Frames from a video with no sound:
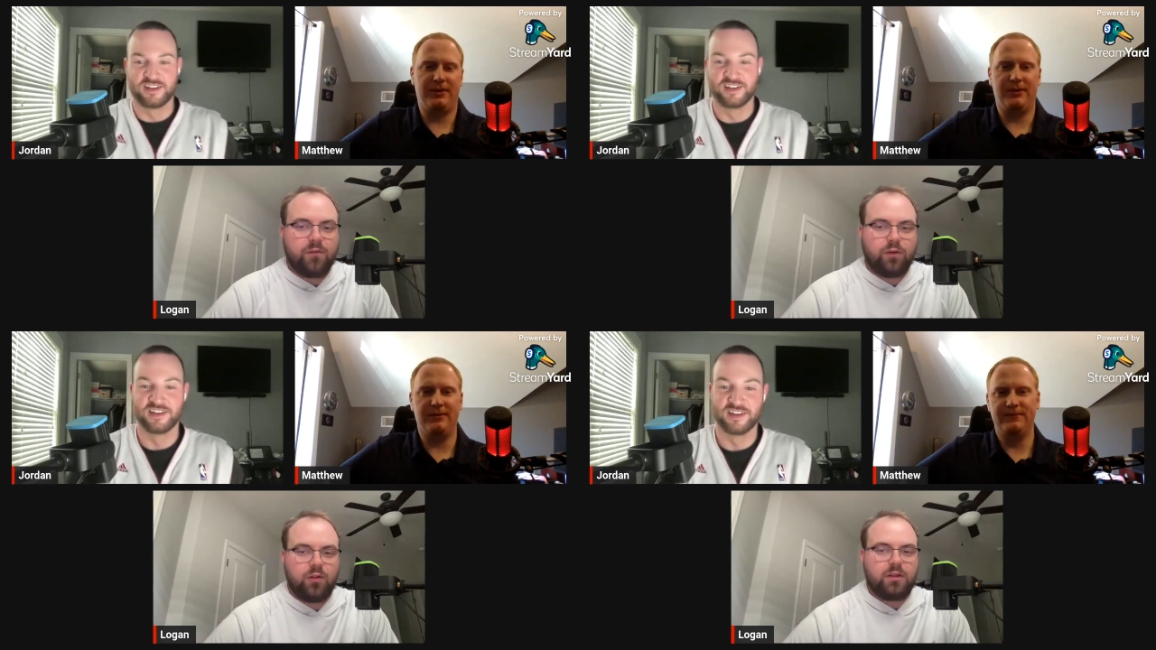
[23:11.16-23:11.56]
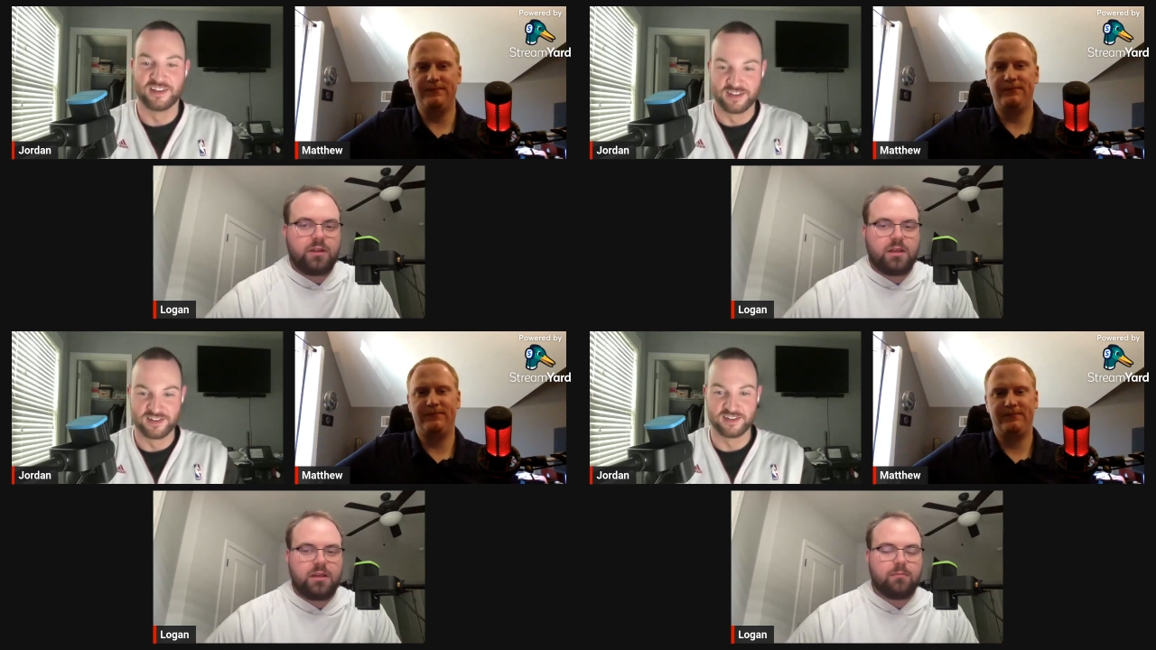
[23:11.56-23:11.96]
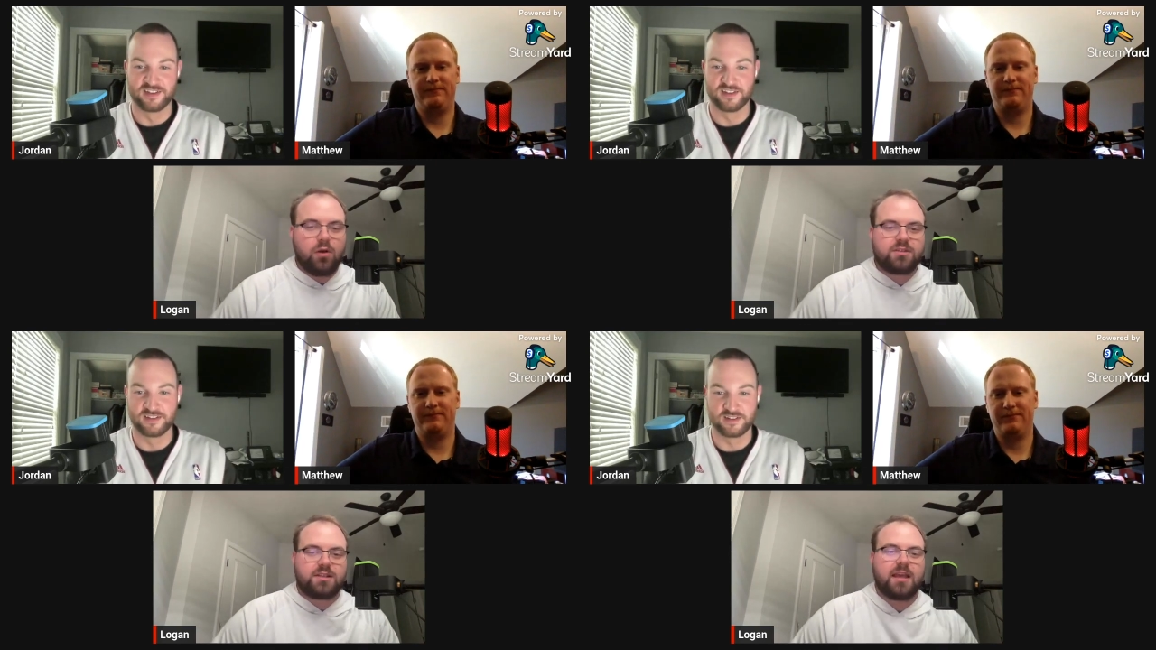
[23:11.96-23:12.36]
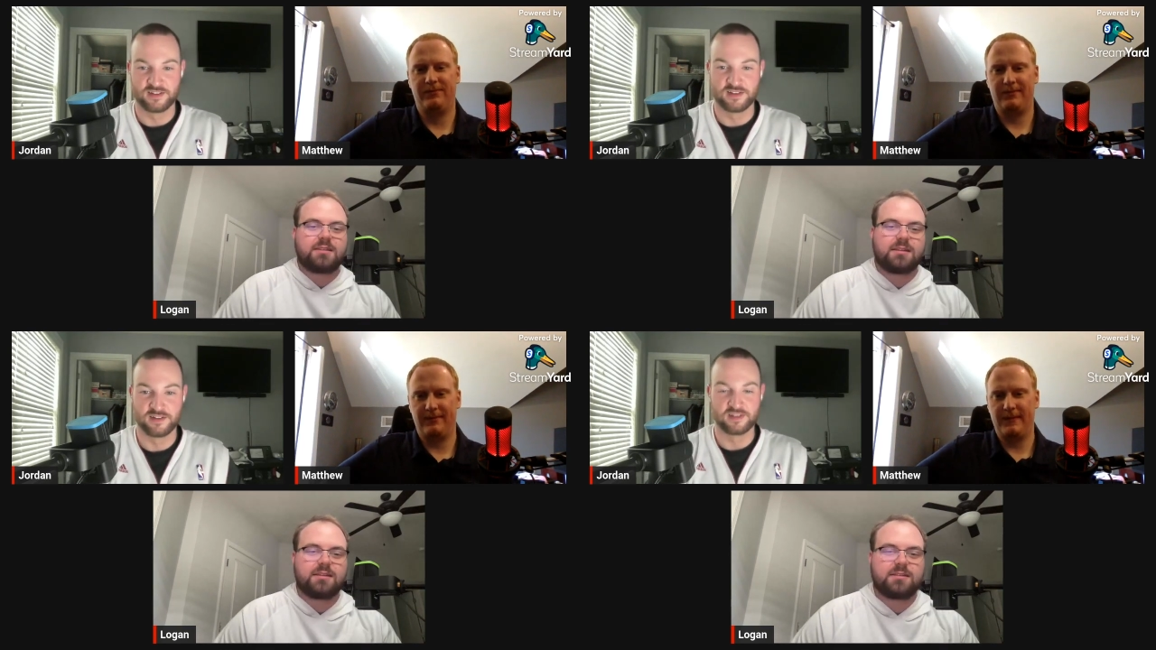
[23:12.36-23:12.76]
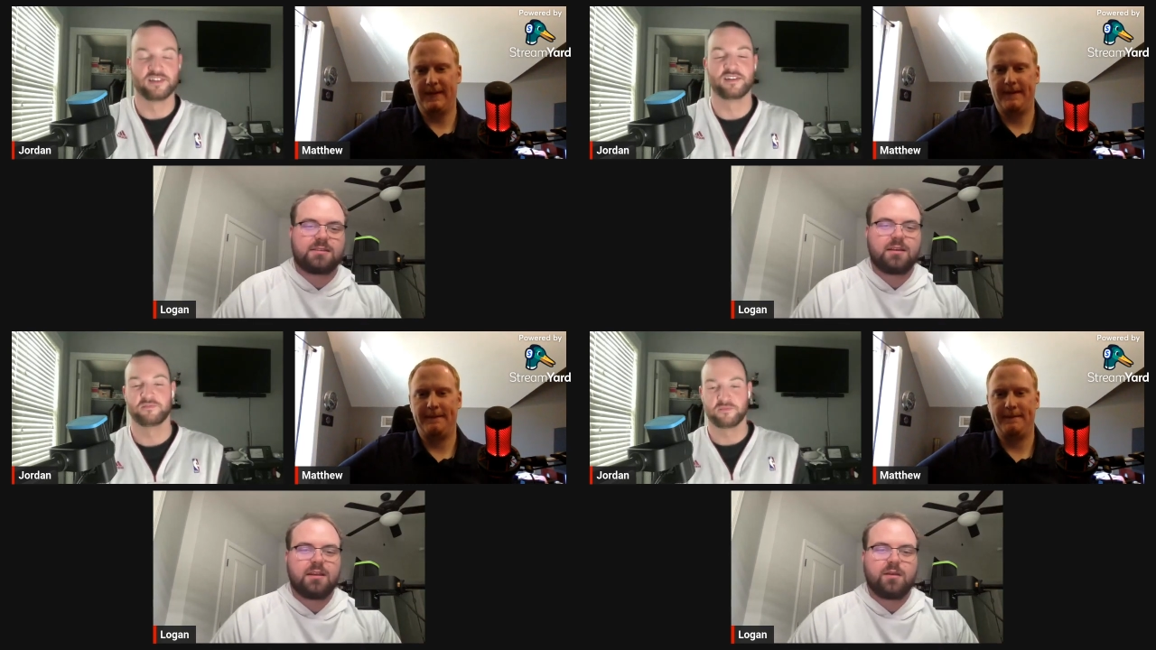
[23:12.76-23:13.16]
Speaker 1: too in most cases,
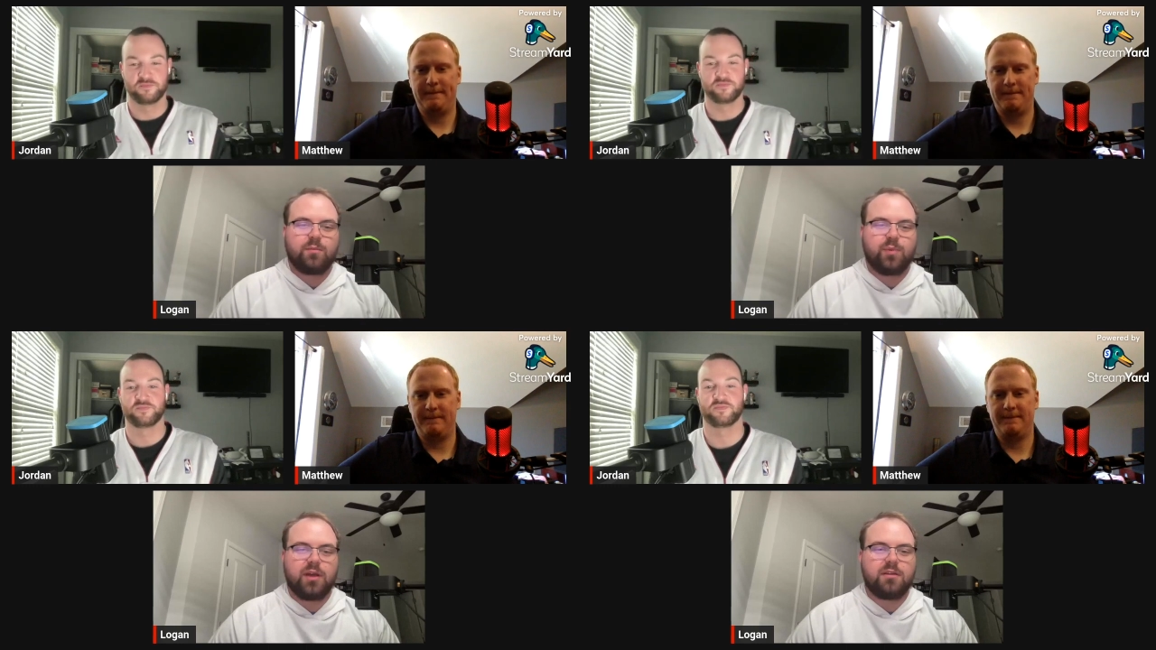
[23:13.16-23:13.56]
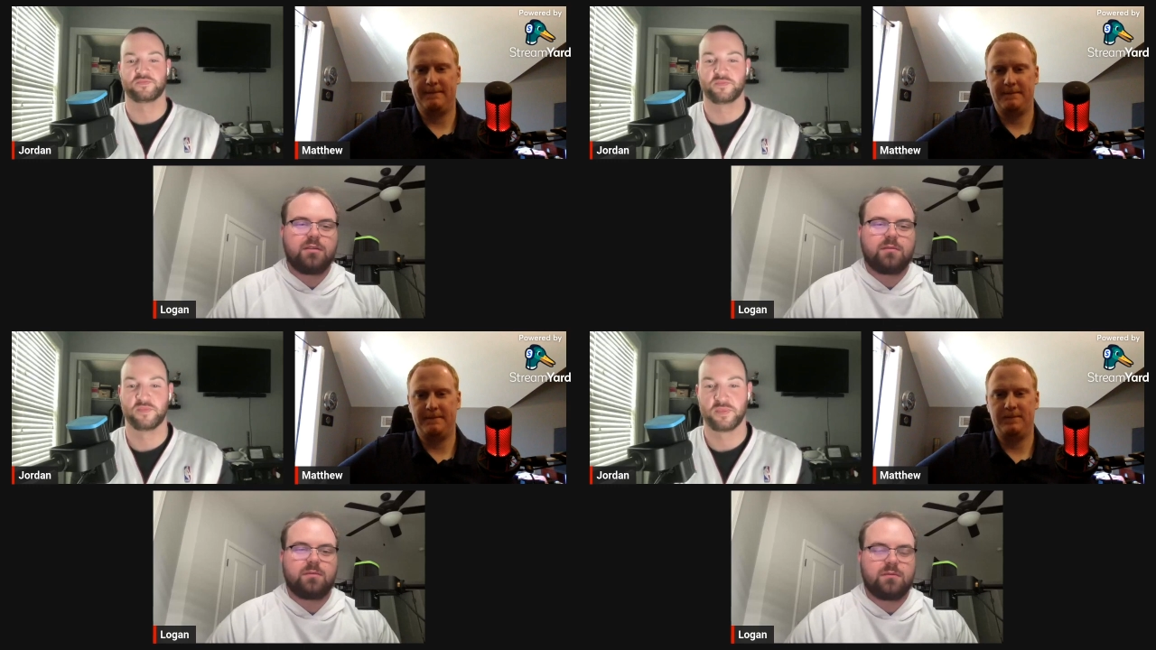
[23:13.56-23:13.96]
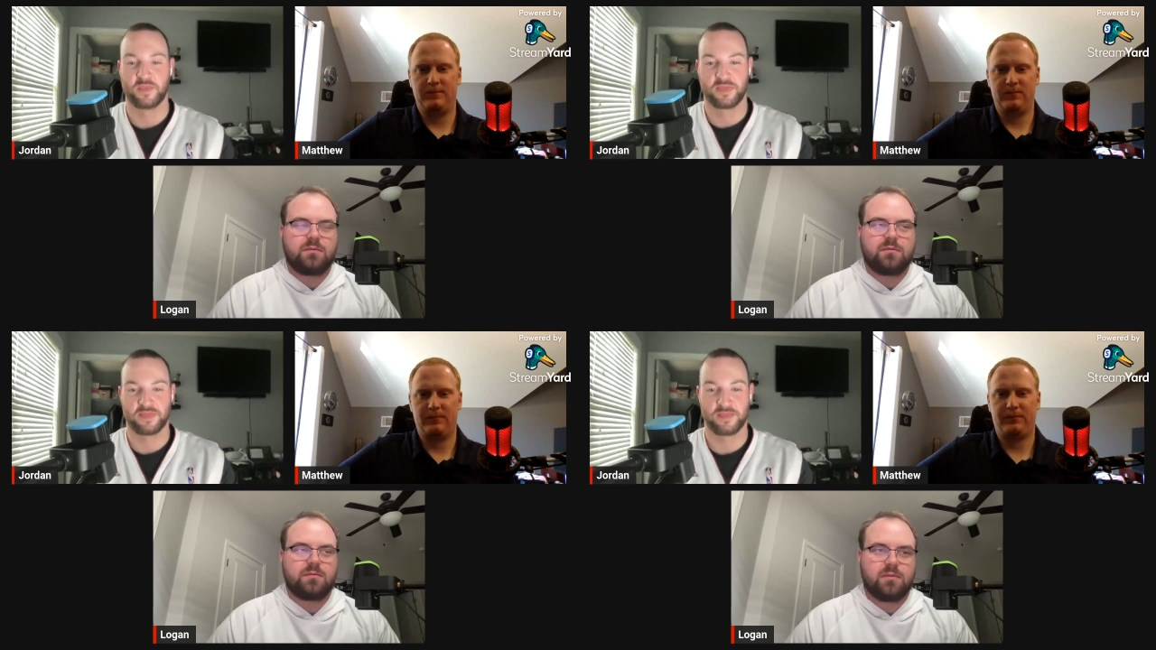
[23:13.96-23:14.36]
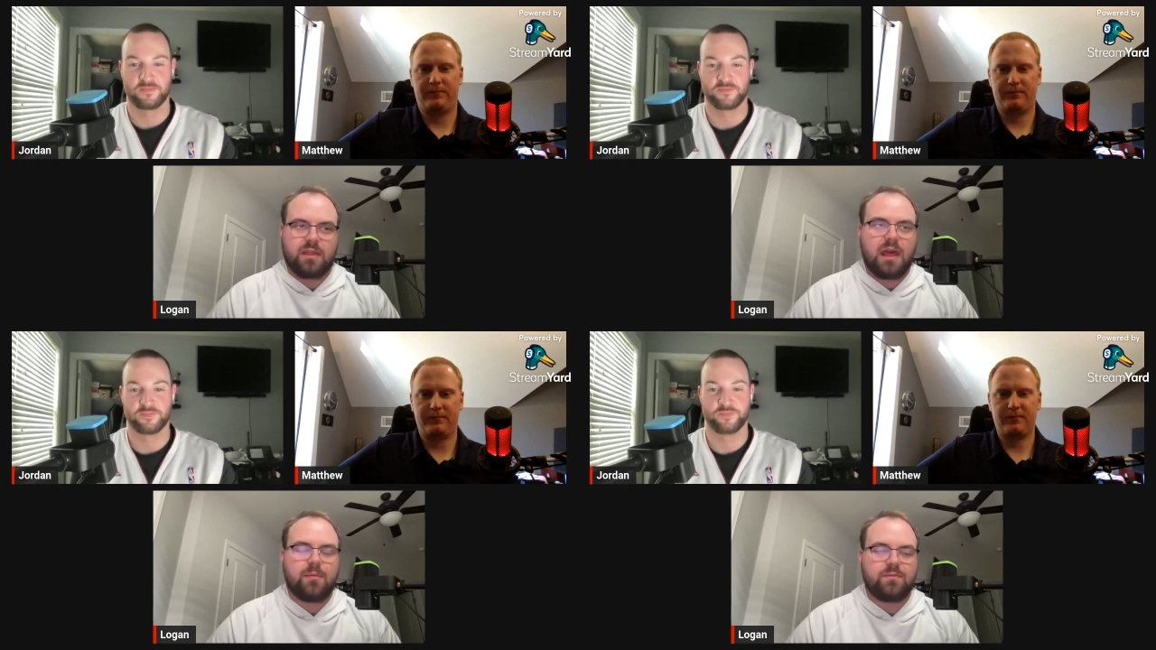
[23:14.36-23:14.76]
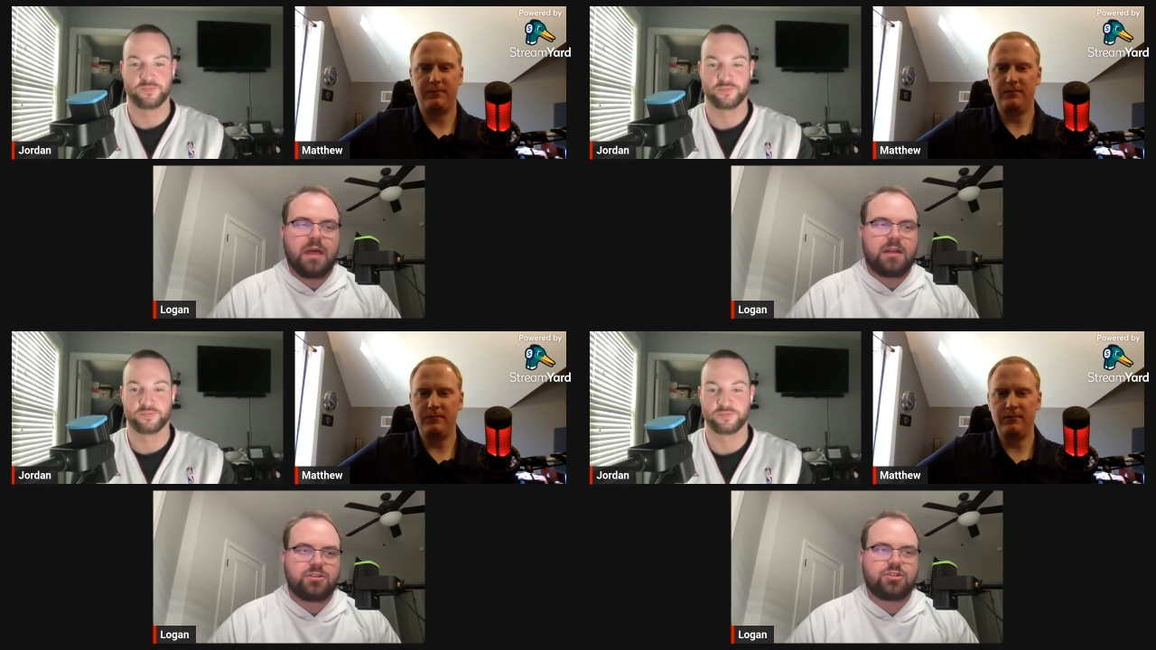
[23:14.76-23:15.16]
but
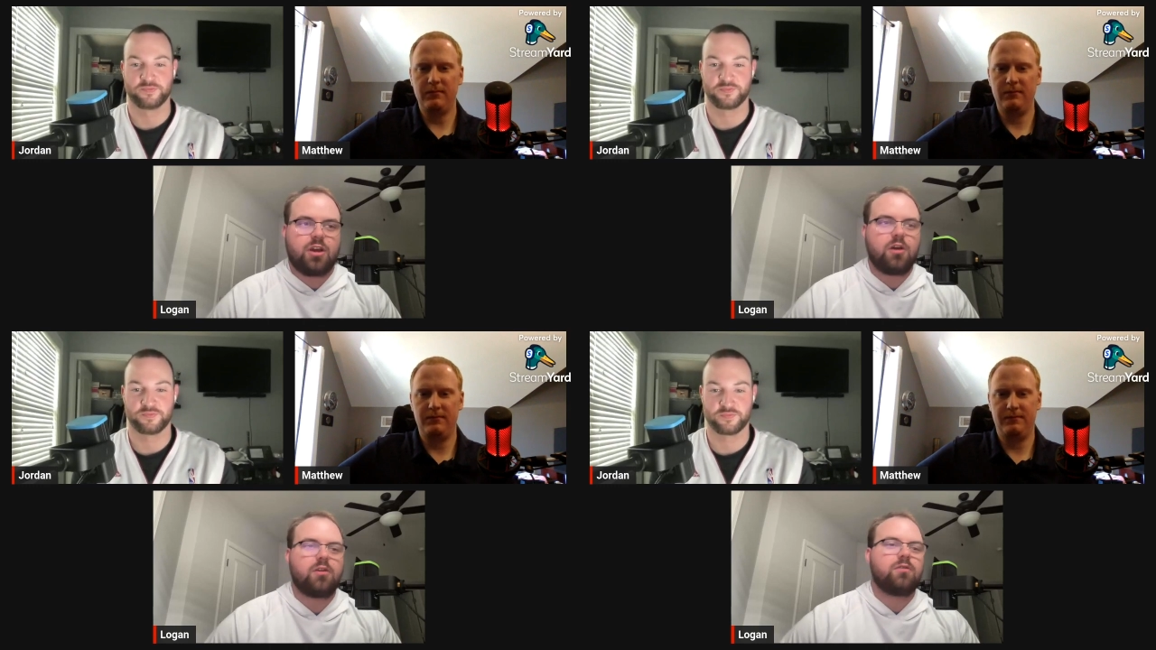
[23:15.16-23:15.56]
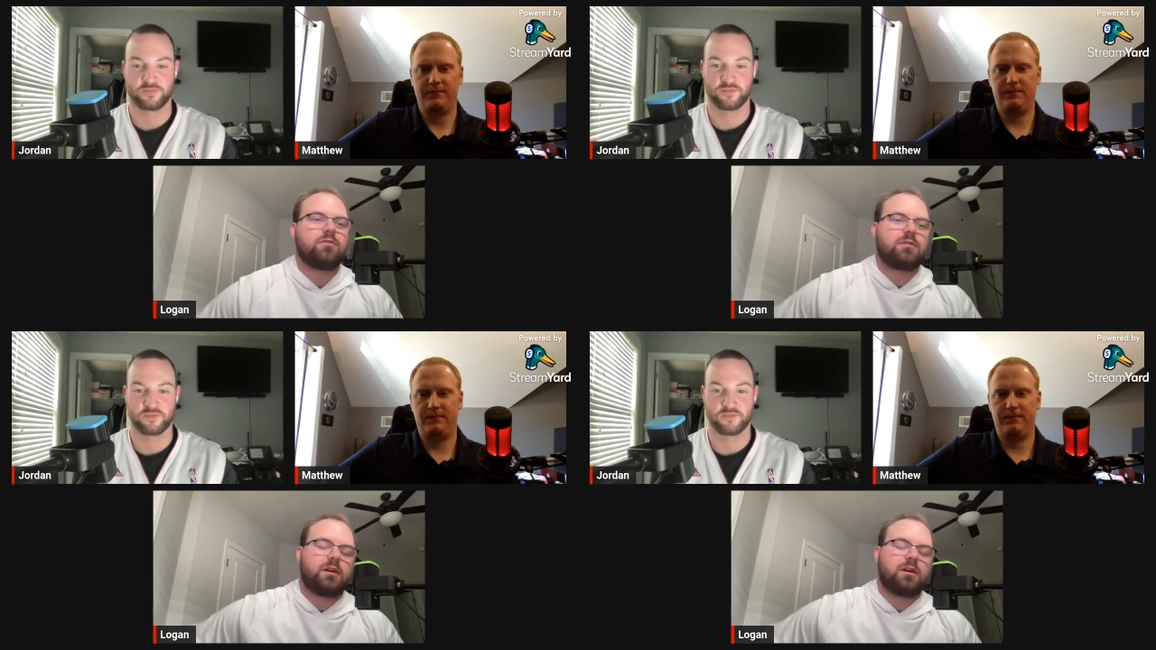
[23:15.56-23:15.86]
that show,